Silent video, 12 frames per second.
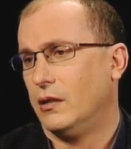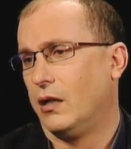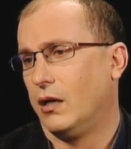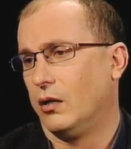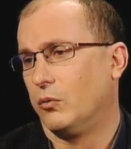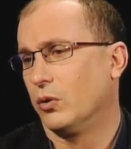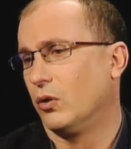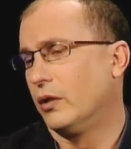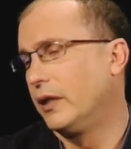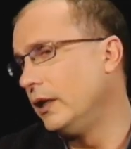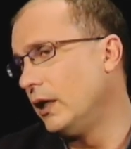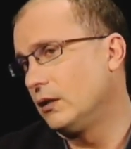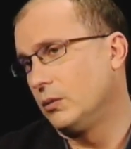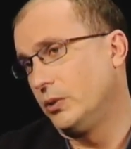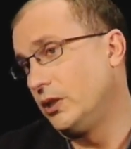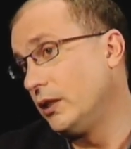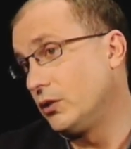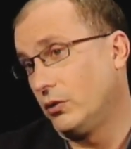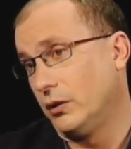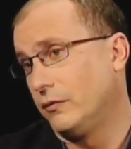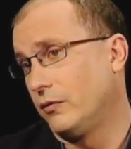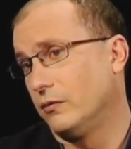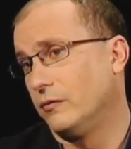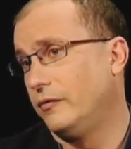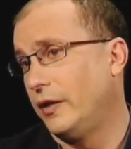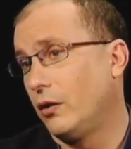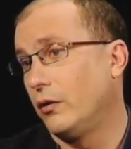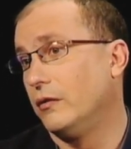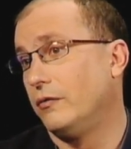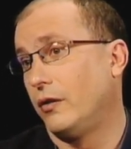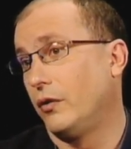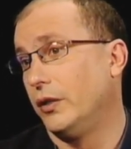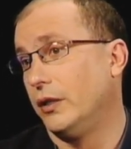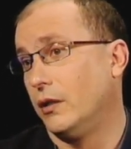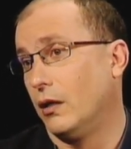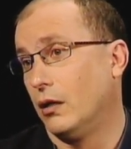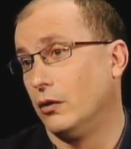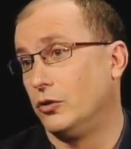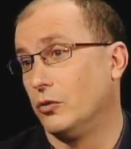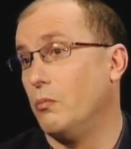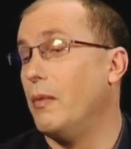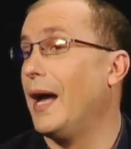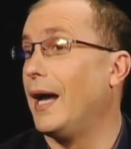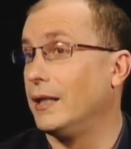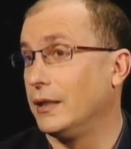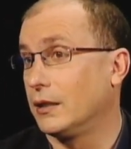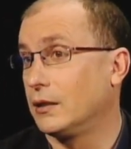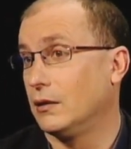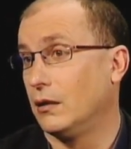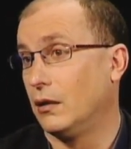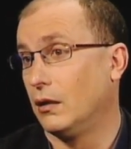we're looking at the potentially for very, very dramatic